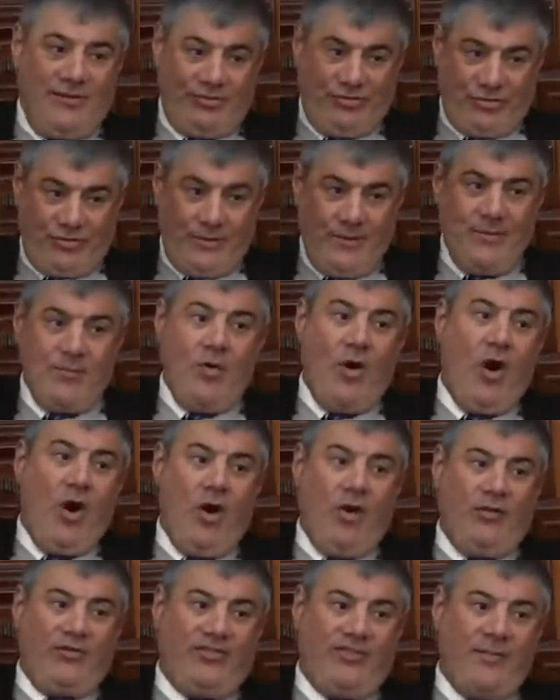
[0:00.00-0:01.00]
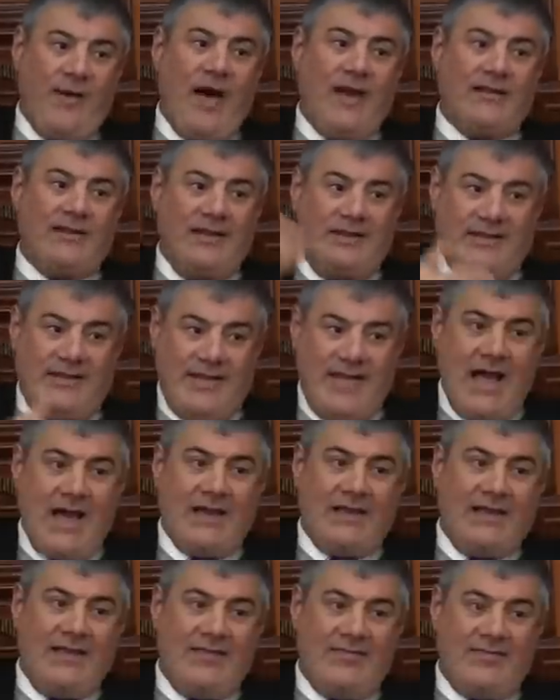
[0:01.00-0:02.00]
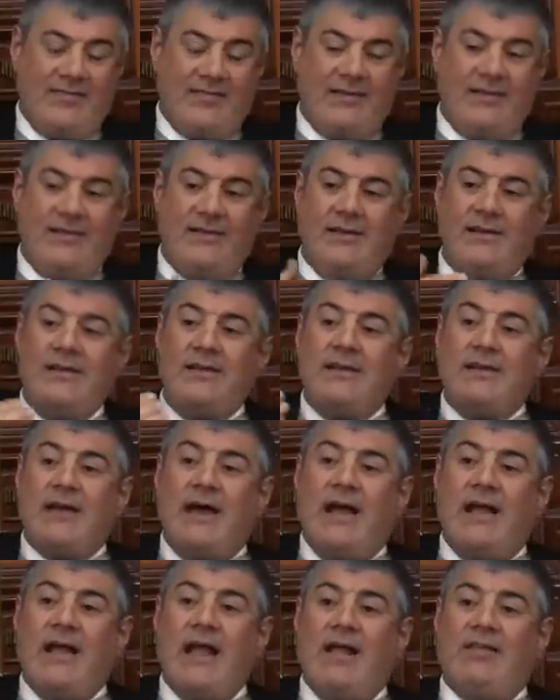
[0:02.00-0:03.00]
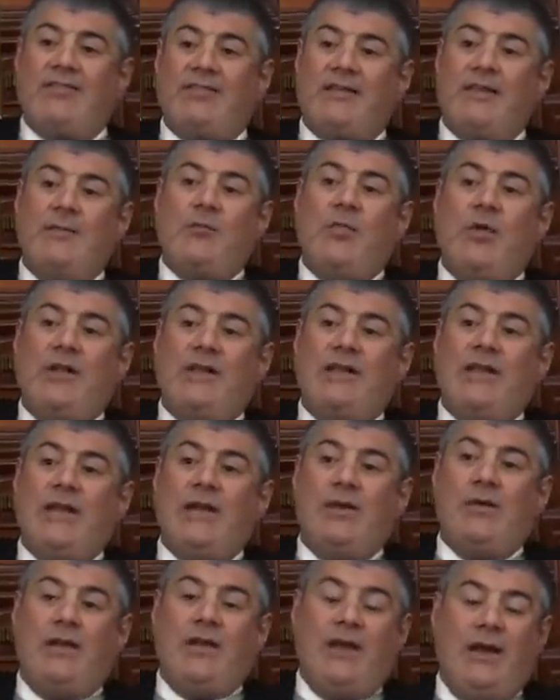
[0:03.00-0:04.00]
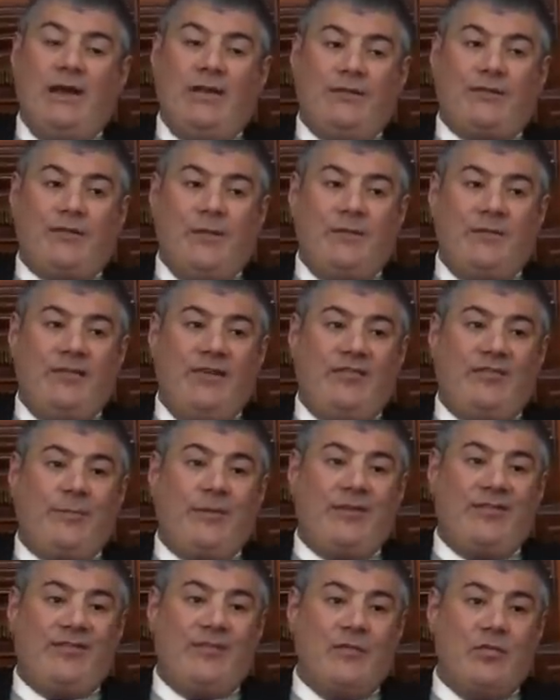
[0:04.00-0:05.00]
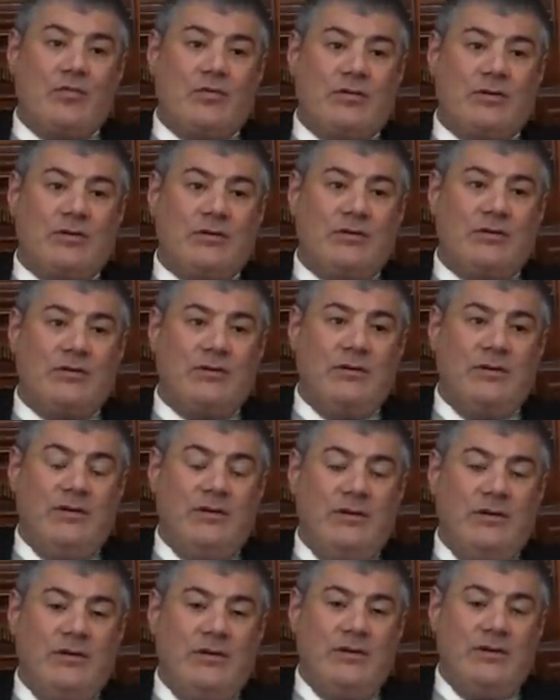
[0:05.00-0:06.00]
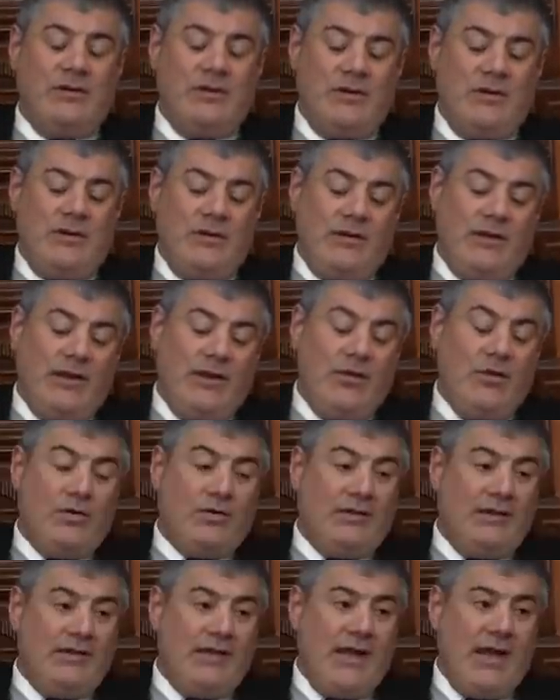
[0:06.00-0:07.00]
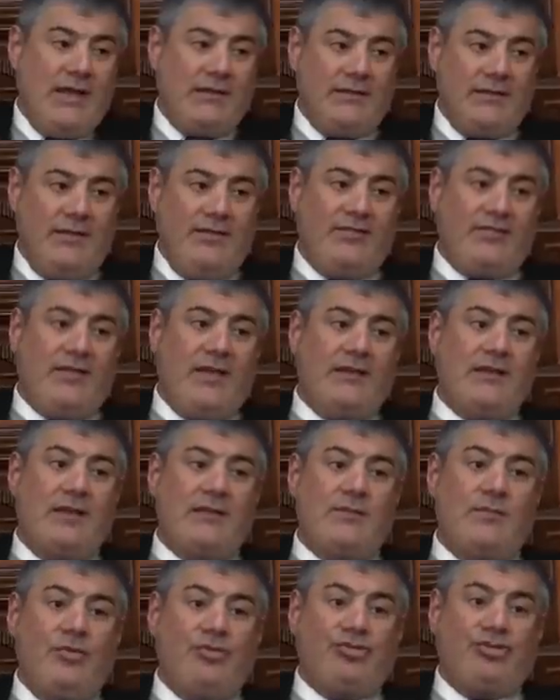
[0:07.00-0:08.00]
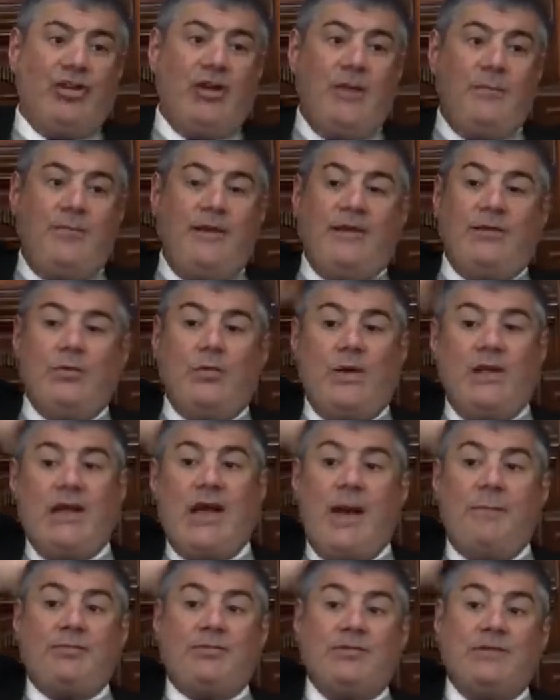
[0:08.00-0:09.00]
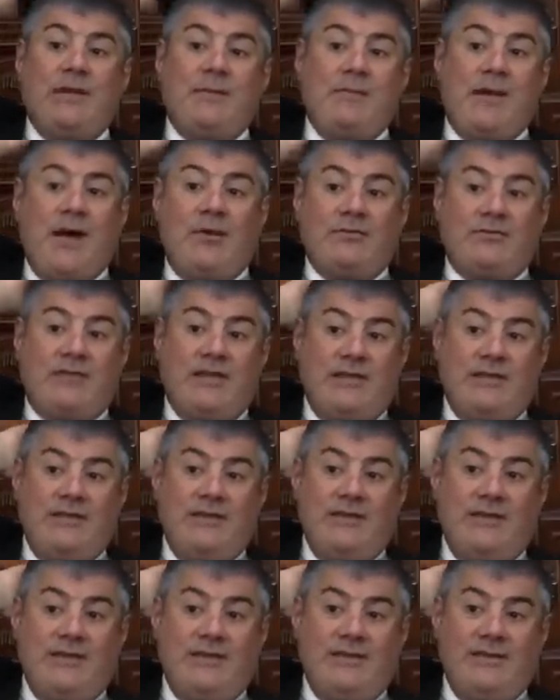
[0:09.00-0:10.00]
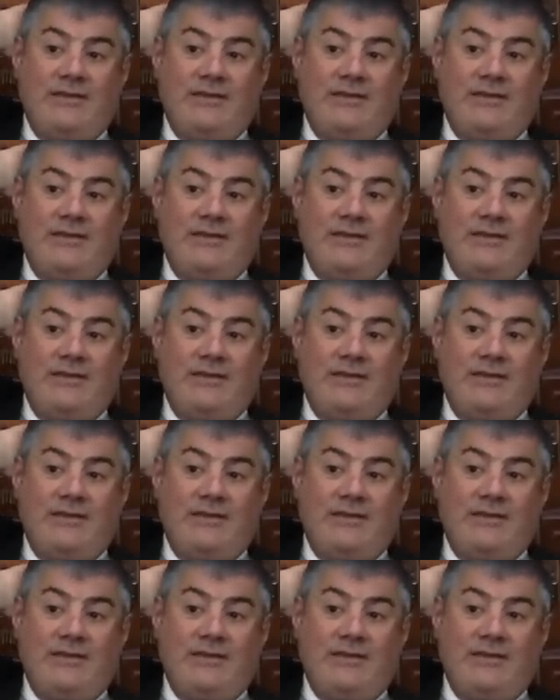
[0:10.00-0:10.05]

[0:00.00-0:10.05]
He should be more smart than the youngest. I asked him, what do you learn from this Pasuk? He looked at that. He said that Moshe Rabbeinu went up to the mountain.